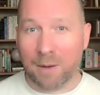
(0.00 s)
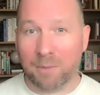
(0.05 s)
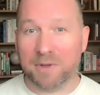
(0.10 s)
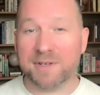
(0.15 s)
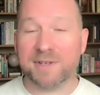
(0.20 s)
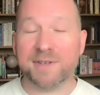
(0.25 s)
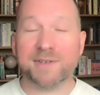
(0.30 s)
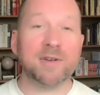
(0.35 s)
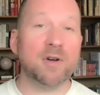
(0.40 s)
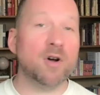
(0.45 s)
And
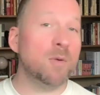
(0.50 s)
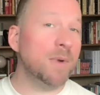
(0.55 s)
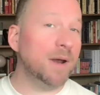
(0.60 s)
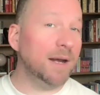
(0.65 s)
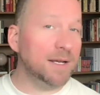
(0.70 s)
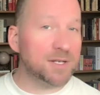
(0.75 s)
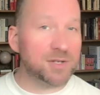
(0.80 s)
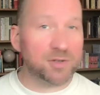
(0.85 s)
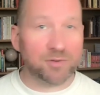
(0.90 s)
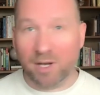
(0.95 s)
with so
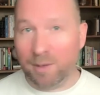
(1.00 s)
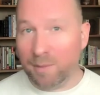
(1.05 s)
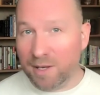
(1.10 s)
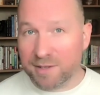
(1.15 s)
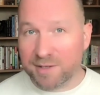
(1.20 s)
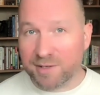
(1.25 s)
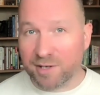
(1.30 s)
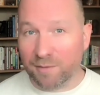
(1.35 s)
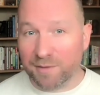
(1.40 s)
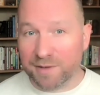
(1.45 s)
many
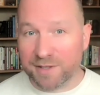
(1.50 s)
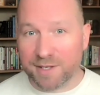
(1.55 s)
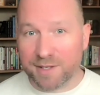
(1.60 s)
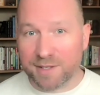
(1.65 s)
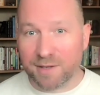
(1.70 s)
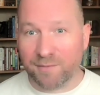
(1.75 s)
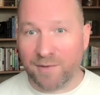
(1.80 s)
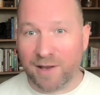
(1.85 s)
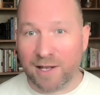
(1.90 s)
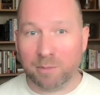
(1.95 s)
streaming
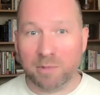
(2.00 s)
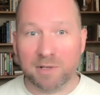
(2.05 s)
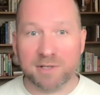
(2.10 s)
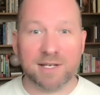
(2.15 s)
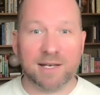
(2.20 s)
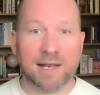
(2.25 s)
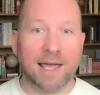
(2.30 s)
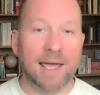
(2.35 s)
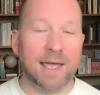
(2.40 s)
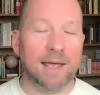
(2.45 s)
services available
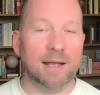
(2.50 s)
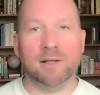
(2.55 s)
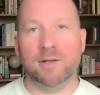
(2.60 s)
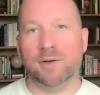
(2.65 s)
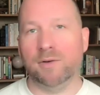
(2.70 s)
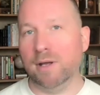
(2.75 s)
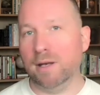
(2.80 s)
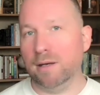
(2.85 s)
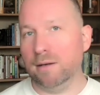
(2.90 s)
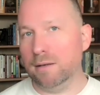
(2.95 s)
today,
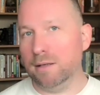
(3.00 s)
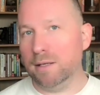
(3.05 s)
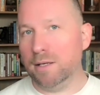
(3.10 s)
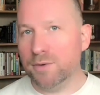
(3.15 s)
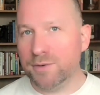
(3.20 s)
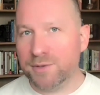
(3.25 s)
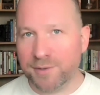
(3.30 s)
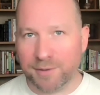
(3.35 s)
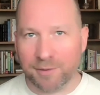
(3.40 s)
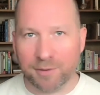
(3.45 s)
including
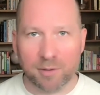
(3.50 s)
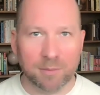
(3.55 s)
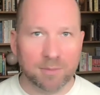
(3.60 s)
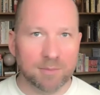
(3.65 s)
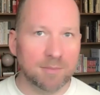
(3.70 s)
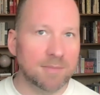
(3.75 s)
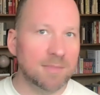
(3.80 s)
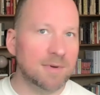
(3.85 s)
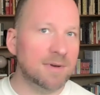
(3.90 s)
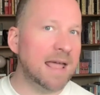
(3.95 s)
YouTube,
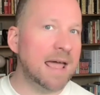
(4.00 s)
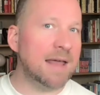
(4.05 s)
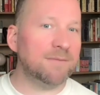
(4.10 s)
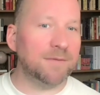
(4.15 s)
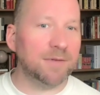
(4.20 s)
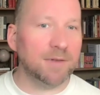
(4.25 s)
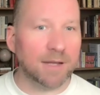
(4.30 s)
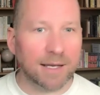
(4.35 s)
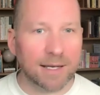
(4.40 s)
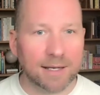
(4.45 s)

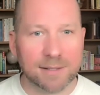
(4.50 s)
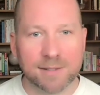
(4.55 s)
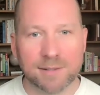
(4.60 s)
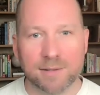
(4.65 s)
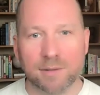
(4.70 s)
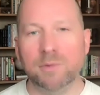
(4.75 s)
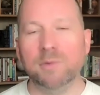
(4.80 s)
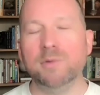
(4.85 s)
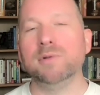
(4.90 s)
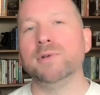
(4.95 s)

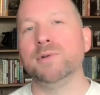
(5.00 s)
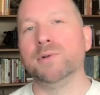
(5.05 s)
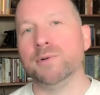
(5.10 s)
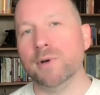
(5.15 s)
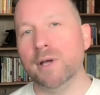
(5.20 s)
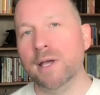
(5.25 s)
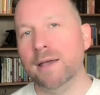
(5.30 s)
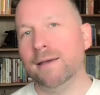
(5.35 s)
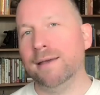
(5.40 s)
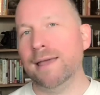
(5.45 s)
Netflix,
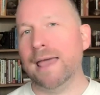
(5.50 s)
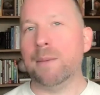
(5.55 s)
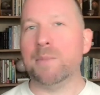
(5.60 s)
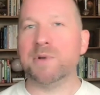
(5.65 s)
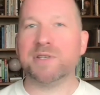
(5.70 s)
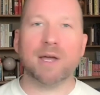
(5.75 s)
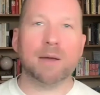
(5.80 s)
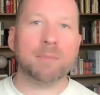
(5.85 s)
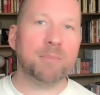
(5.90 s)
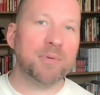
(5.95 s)
Hulu,
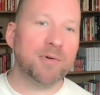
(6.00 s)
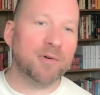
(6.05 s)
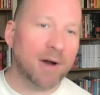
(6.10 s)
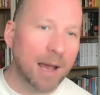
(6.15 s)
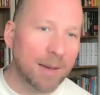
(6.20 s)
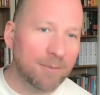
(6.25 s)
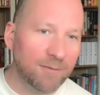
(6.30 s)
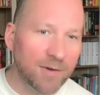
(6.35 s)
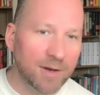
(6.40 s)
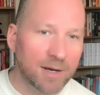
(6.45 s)
Amazon
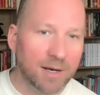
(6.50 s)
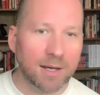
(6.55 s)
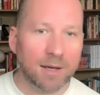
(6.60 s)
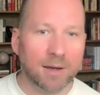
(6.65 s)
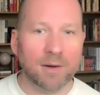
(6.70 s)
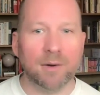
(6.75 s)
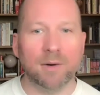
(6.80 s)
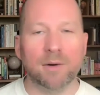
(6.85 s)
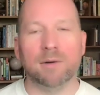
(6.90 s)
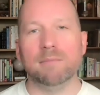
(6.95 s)
Prime
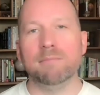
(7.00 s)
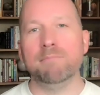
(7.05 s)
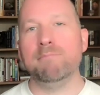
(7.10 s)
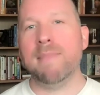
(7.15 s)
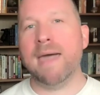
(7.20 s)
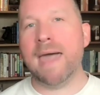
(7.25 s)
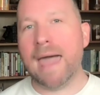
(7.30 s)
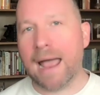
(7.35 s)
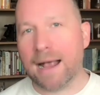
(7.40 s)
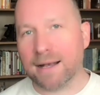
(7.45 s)
Video,
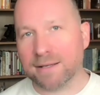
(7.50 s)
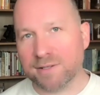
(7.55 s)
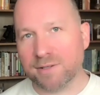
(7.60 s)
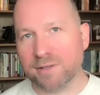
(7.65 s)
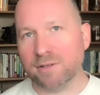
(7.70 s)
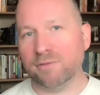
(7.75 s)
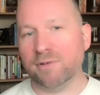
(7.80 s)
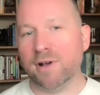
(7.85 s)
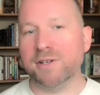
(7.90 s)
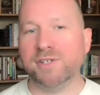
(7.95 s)
Max,
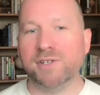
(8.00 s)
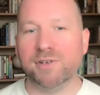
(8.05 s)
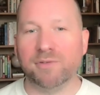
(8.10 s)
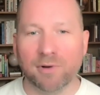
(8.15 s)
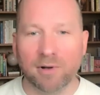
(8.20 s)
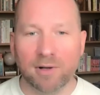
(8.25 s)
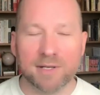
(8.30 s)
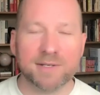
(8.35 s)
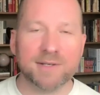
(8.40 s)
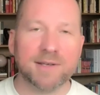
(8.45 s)

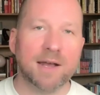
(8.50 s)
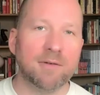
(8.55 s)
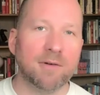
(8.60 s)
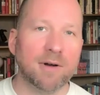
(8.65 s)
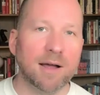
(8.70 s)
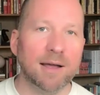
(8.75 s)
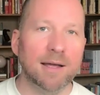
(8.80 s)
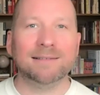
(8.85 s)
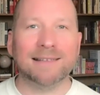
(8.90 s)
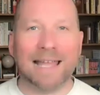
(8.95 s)
Crunchyroll,
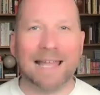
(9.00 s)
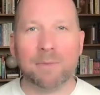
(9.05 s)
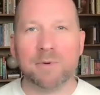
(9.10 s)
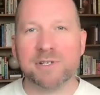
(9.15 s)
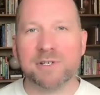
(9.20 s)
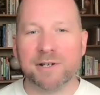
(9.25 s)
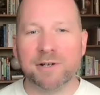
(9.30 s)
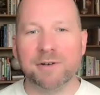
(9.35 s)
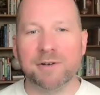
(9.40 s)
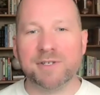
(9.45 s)
etc.,
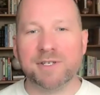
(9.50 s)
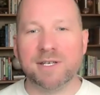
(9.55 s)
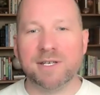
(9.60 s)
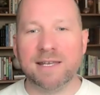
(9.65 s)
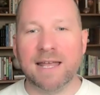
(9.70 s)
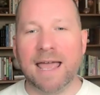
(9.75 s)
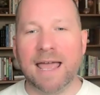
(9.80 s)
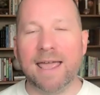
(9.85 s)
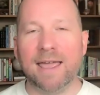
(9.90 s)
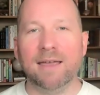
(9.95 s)
language learners
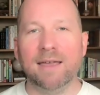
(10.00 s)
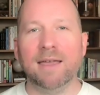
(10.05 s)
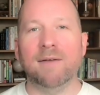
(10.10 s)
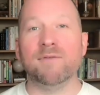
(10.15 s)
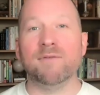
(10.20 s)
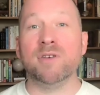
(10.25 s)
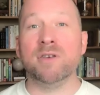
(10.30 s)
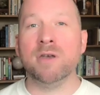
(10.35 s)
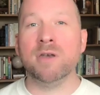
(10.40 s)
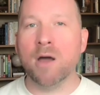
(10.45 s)
today
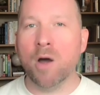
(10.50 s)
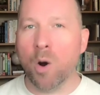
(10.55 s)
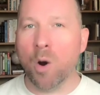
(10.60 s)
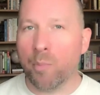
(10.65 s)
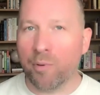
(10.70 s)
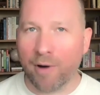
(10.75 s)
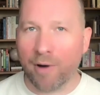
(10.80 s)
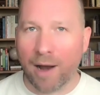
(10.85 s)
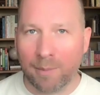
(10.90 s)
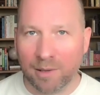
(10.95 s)
have no
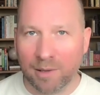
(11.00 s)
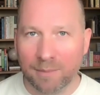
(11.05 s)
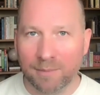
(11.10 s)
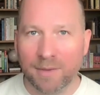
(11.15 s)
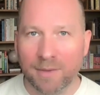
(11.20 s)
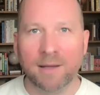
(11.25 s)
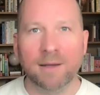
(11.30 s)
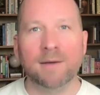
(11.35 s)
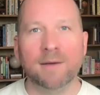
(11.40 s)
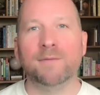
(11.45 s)

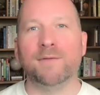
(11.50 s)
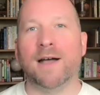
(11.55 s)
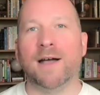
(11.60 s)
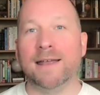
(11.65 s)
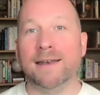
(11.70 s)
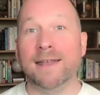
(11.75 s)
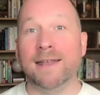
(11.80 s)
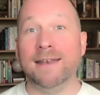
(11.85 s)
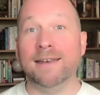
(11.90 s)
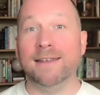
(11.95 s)
problem
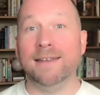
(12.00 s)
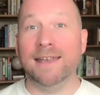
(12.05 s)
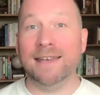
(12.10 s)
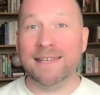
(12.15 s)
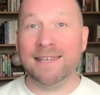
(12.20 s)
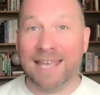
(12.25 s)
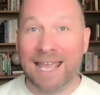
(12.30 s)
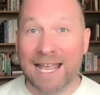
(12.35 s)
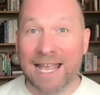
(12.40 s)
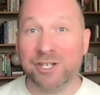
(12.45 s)
finding
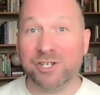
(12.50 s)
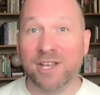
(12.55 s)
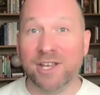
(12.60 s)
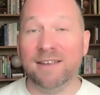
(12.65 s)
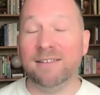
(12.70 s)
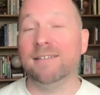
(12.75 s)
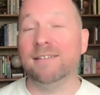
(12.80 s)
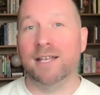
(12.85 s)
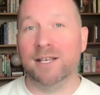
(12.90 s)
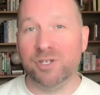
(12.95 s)

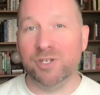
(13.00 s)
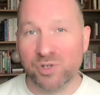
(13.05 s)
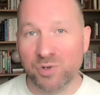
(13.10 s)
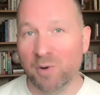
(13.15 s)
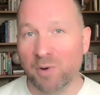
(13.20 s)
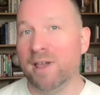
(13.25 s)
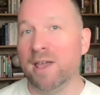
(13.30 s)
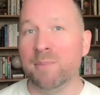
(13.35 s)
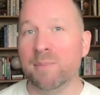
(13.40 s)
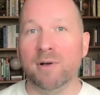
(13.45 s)
engaging,
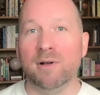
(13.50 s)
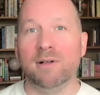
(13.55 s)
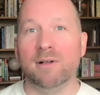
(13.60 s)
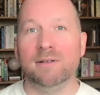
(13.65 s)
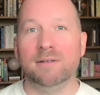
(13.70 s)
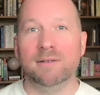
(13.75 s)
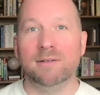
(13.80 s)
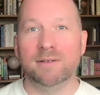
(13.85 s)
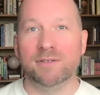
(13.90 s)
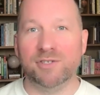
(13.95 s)

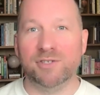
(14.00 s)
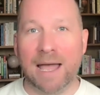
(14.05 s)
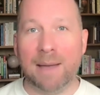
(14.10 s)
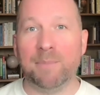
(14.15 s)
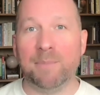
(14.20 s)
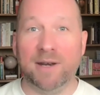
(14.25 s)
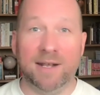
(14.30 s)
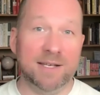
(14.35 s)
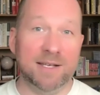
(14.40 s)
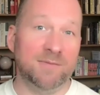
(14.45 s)
enjoyable
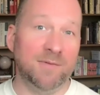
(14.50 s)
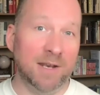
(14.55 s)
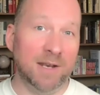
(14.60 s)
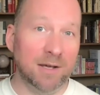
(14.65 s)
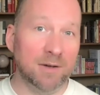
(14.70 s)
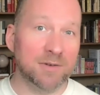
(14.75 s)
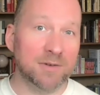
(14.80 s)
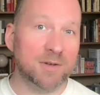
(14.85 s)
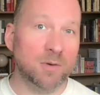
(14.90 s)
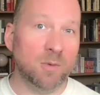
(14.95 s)
Japanese
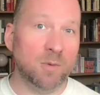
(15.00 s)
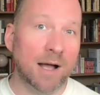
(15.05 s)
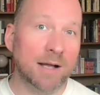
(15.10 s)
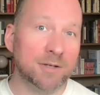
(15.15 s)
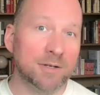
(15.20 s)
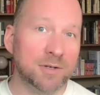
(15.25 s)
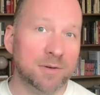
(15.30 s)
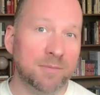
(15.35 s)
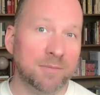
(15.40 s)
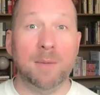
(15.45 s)
videos to
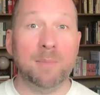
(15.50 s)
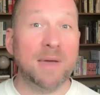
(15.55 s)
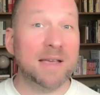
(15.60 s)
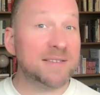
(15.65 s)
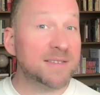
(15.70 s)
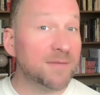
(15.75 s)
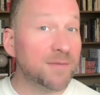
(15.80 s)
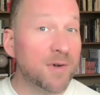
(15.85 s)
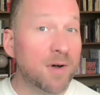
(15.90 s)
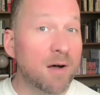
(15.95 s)
watch. And
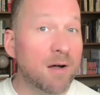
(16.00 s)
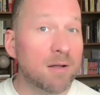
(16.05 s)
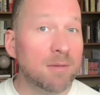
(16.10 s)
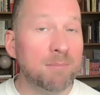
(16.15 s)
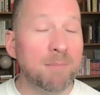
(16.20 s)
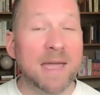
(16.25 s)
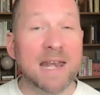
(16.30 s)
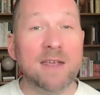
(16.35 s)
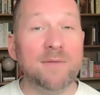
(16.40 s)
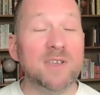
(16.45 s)
best of all,
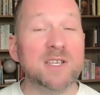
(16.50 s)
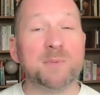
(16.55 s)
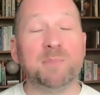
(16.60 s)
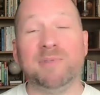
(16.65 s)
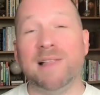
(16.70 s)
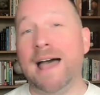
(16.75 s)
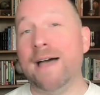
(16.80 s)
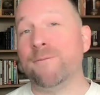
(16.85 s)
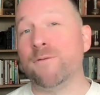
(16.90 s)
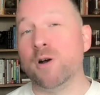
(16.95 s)
many of these
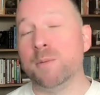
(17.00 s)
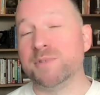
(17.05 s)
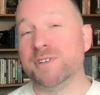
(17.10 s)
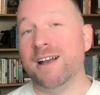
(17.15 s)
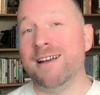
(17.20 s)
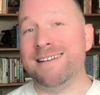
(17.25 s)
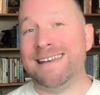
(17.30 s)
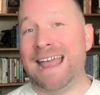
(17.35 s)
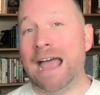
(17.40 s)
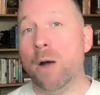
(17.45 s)
platforms
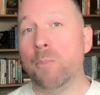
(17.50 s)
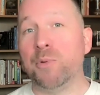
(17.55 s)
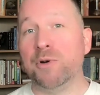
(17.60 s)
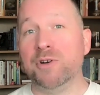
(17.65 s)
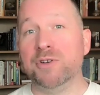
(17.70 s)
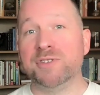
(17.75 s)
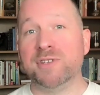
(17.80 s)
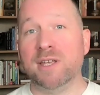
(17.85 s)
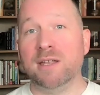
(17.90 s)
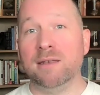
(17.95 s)
are now
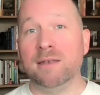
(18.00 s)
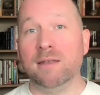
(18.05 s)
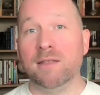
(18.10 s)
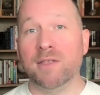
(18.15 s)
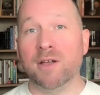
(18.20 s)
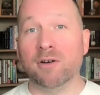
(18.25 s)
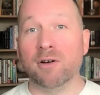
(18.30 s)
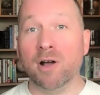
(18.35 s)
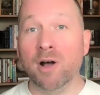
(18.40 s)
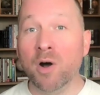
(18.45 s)
producing
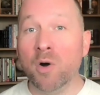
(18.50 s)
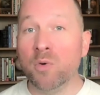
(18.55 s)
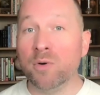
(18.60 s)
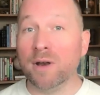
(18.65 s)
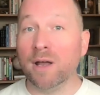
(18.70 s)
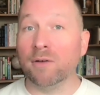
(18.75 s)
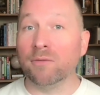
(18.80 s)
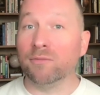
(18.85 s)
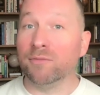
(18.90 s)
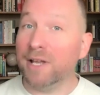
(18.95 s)
their own
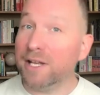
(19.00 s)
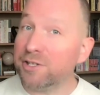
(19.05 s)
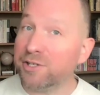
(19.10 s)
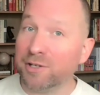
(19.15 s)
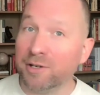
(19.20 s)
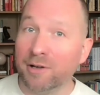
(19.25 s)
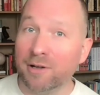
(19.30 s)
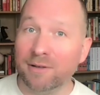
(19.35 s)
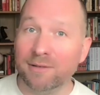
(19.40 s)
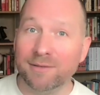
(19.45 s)

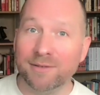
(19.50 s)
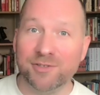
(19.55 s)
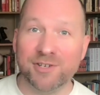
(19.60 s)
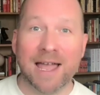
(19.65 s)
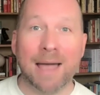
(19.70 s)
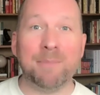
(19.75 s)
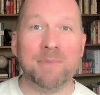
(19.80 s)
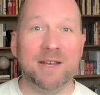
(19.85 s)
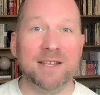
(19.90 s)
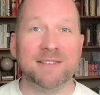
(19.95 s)
original
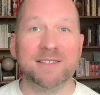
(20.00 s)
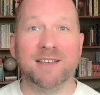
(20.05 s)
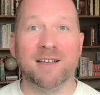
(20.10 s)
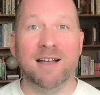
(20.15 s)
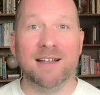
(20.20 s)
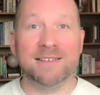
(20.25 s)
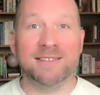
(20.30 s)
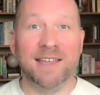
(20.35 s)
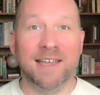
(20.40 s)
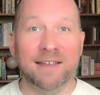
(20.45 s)
Japanese
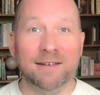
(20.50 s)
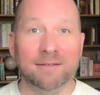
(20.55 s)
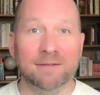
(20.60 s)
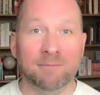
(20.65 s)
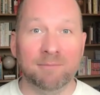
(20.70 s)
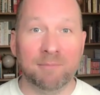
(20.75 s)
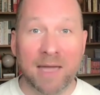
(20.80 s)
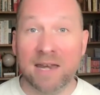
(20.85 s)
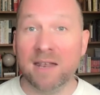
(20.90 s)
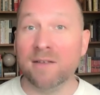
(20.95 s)
content,
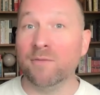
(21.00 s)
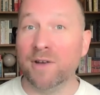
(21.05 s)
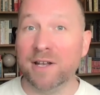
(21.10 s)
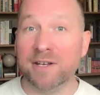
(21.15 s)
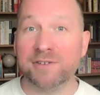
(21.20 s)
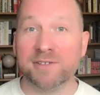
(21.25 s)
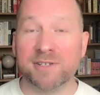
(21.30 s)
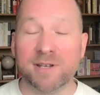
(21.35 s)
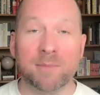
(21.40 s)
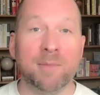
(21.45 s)
many of
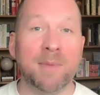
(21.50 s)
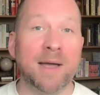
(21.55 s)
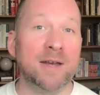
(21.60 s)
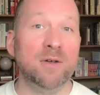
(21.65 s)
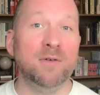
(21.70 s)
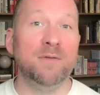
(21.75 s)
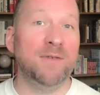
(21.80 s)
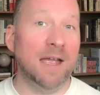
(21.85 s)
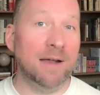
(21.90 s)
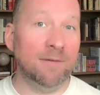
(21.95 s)
which some of my
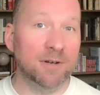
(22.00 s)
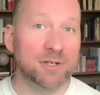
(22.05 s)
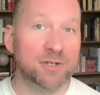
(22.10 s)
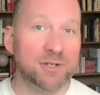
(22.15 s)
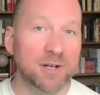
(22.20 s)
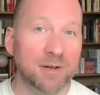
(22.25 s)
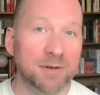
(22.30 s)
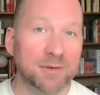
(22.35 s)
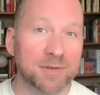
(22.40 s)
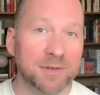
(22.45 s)
new favorite
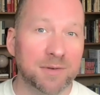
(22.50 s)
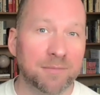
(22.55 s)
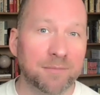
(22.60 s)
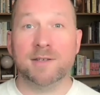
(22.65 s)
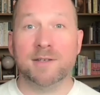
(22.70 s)
shows.